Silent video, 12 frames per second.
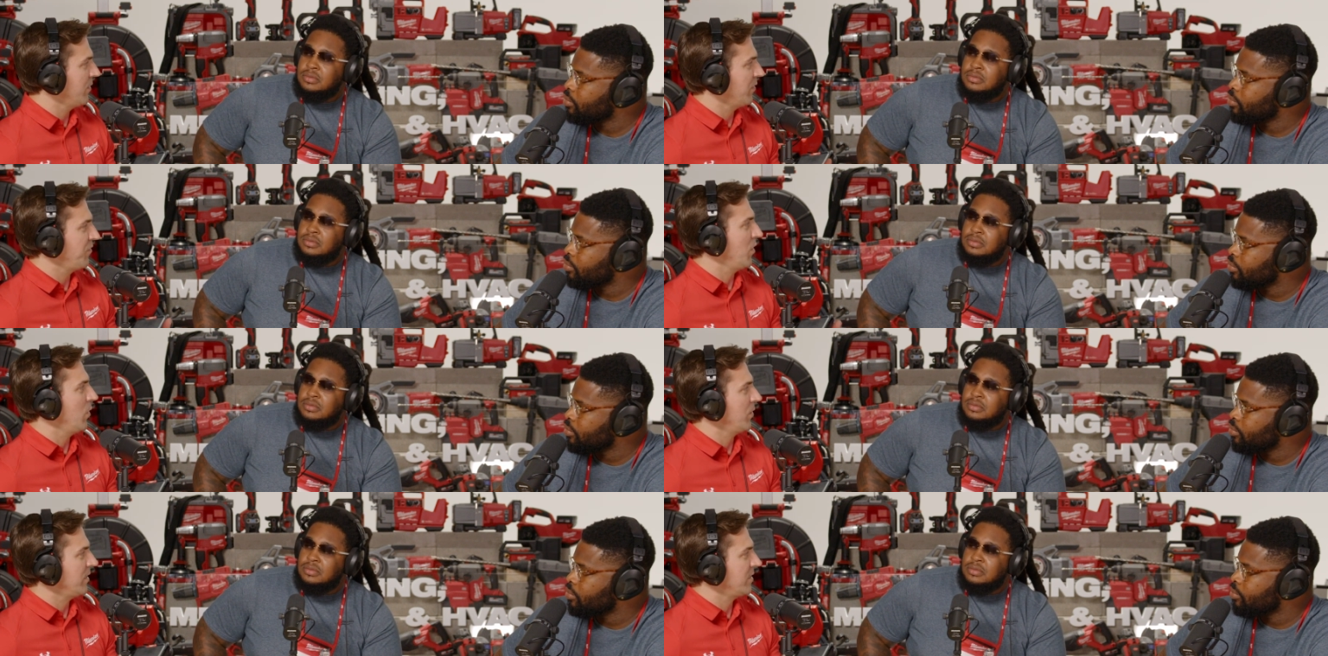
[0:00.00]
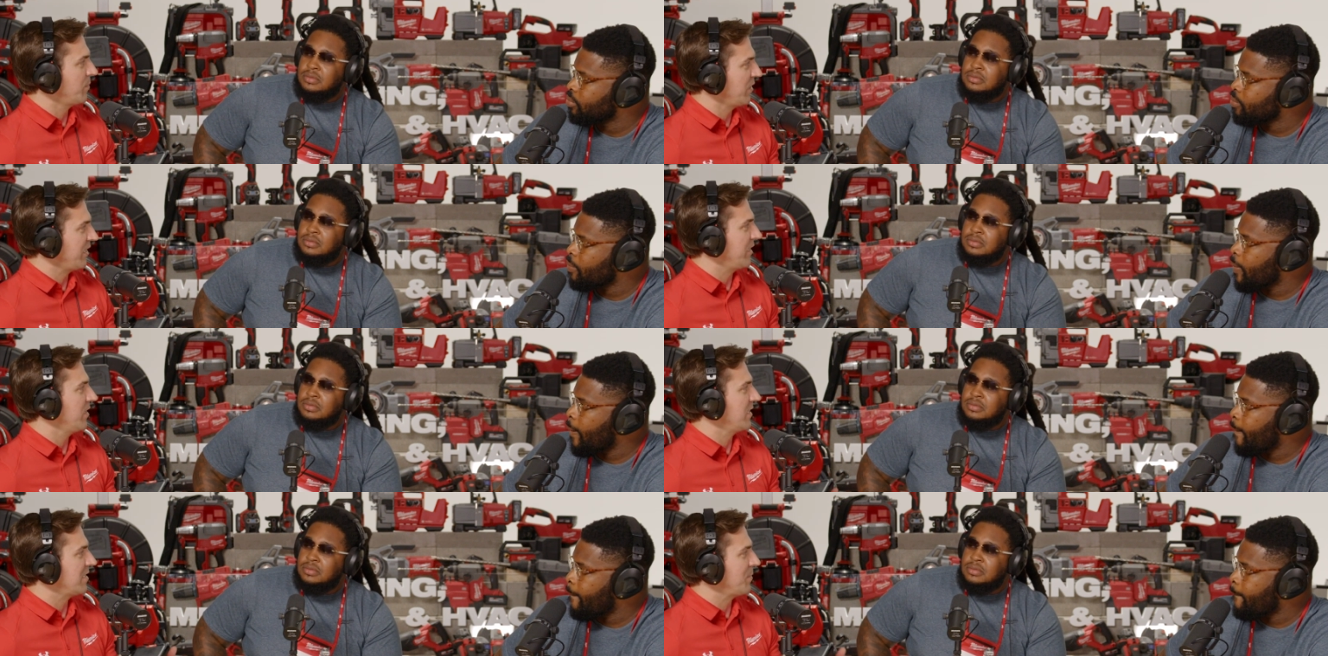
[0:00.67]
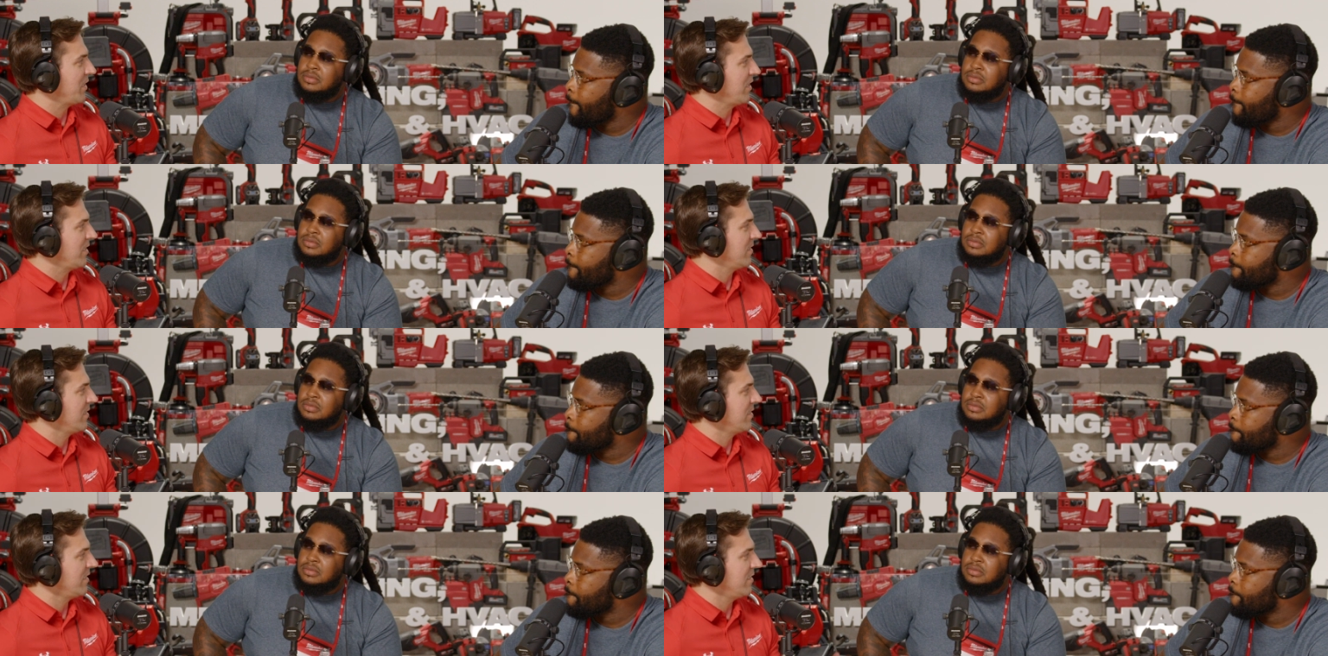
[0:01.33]
Speaker 1: their phone. It's a pretty good
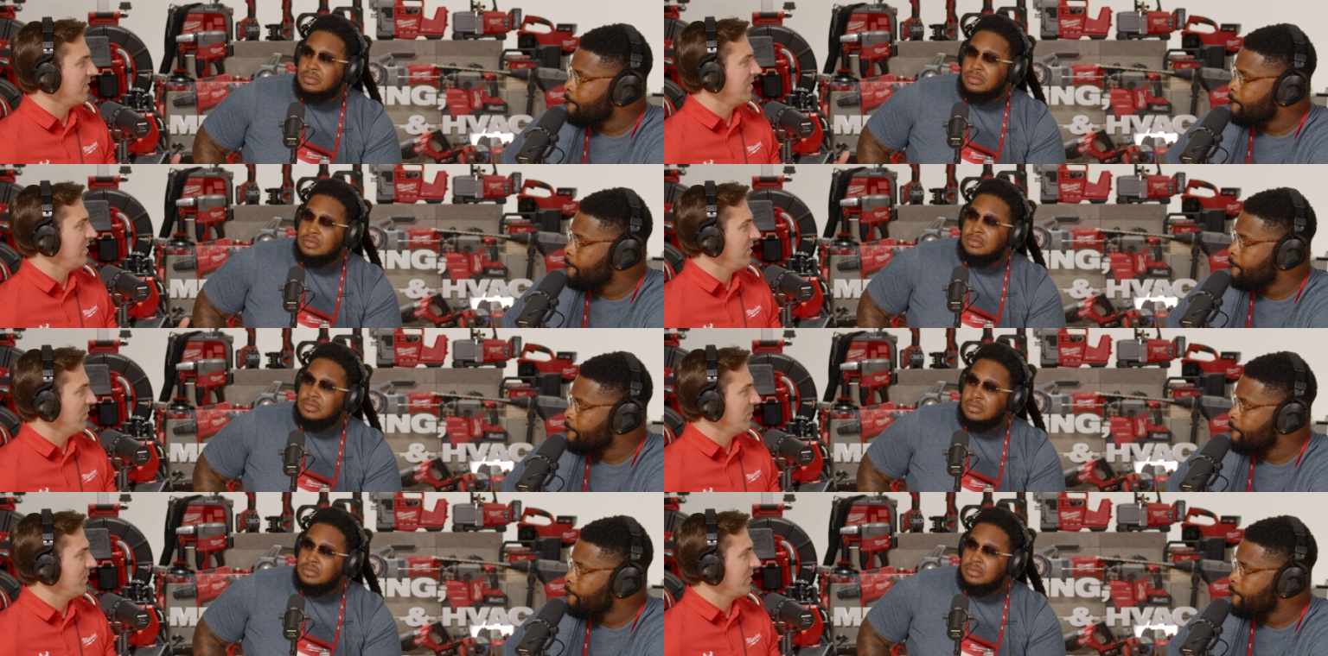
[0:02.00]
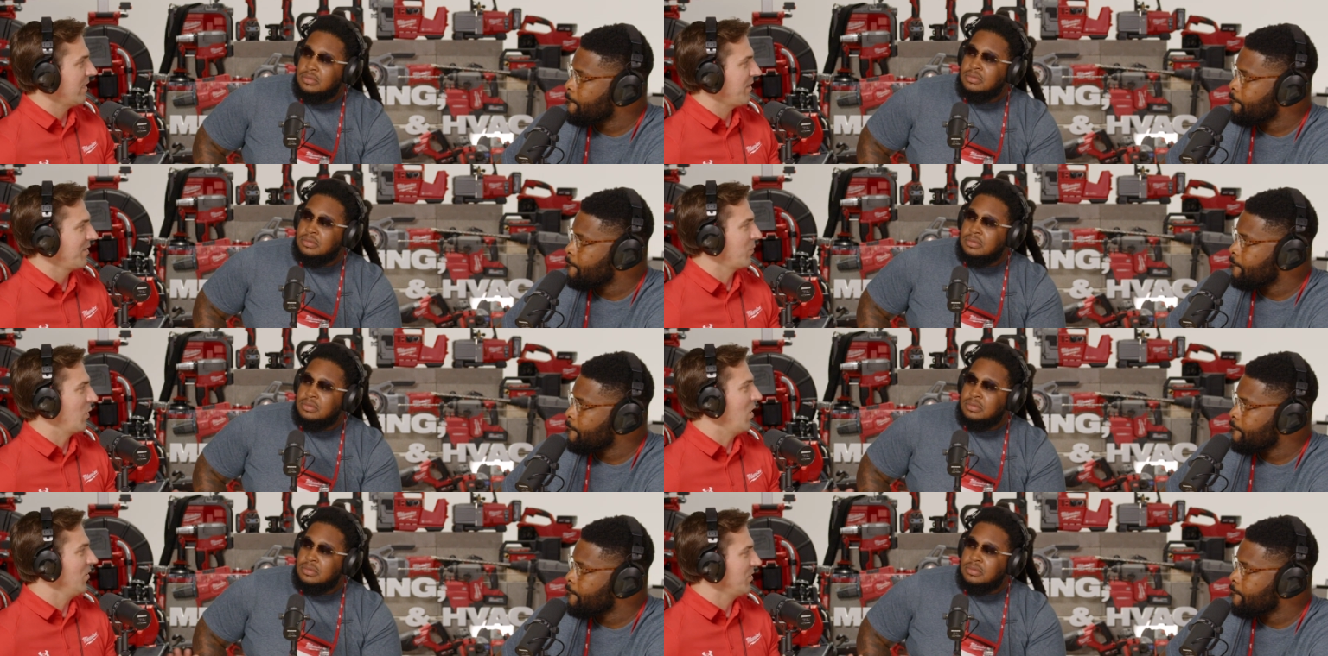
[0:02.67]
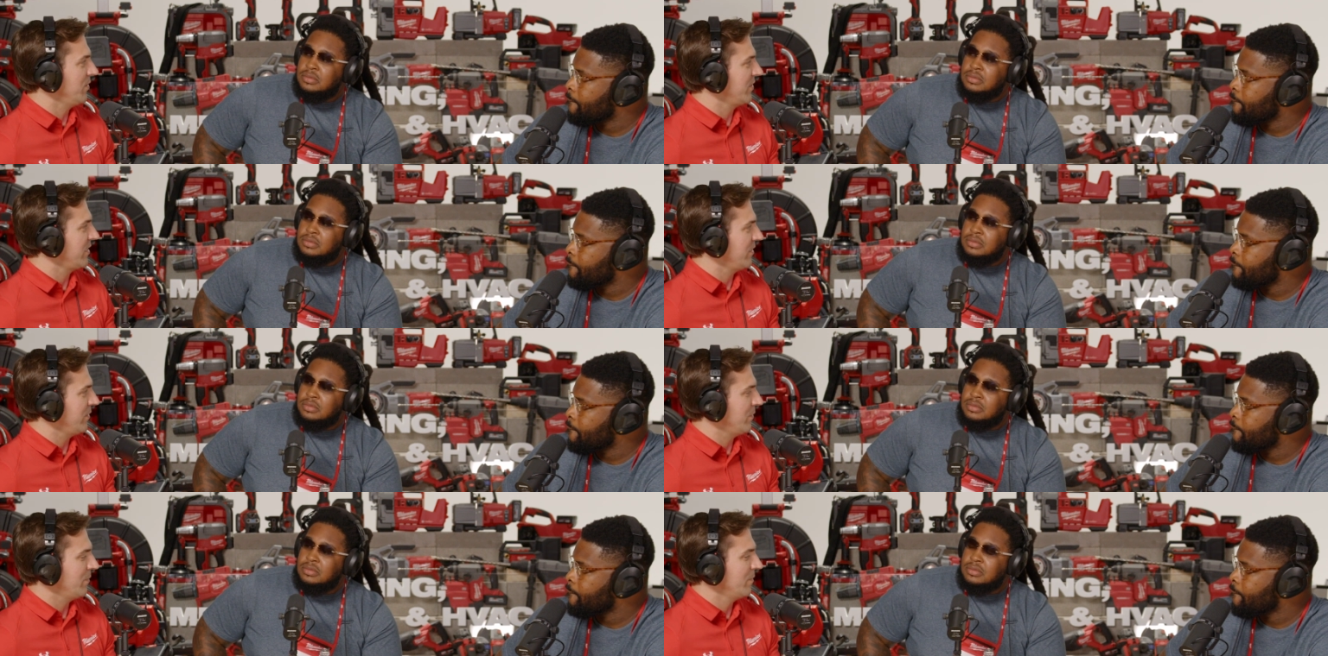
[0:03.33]
experience. It's easy to use. I think we're all used
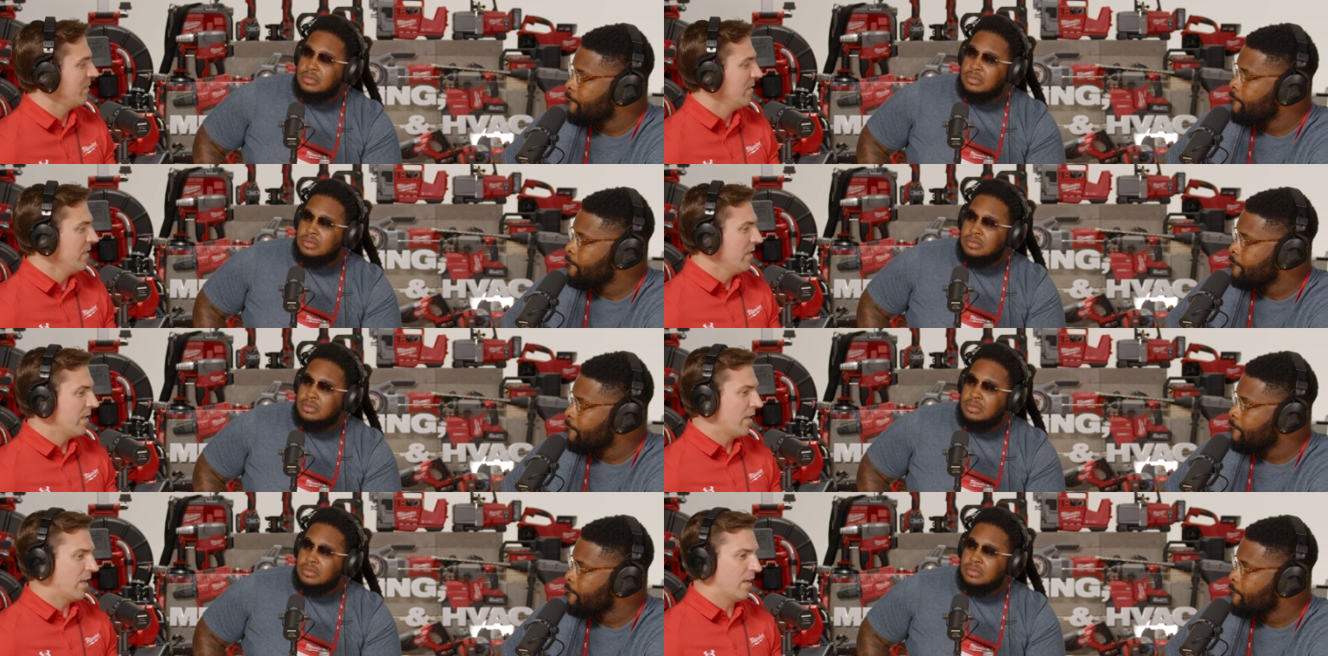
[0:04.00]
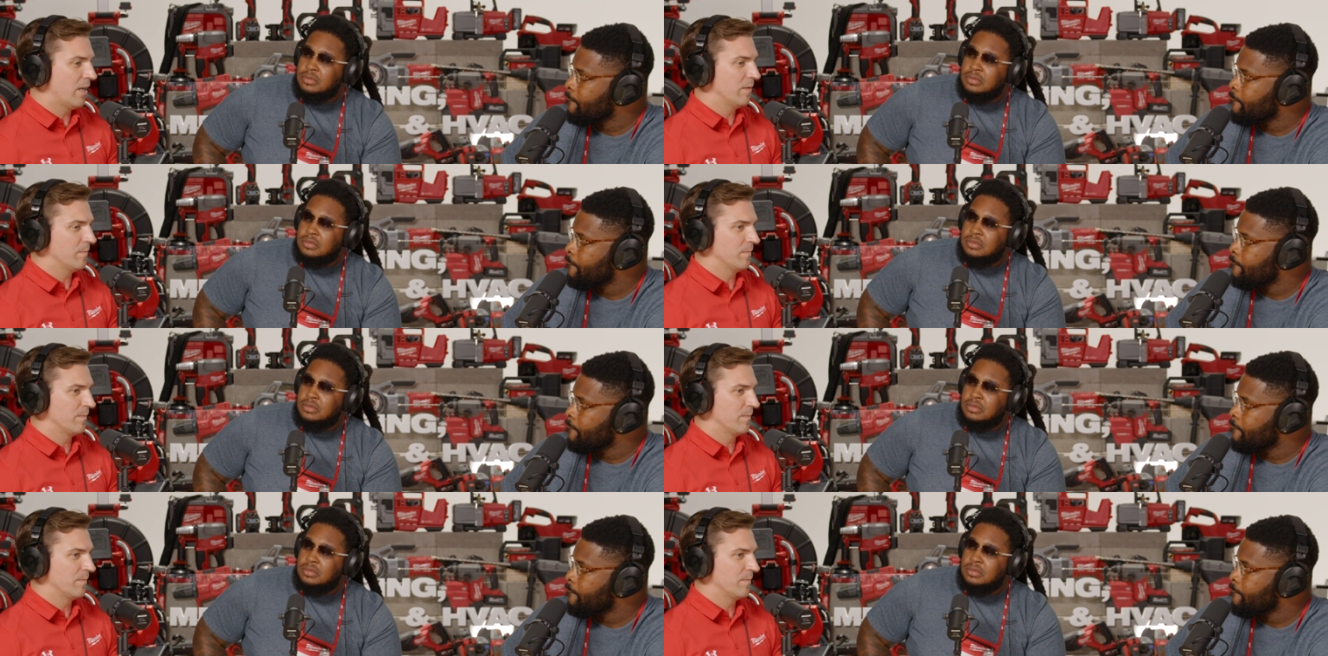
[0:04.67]
to uh,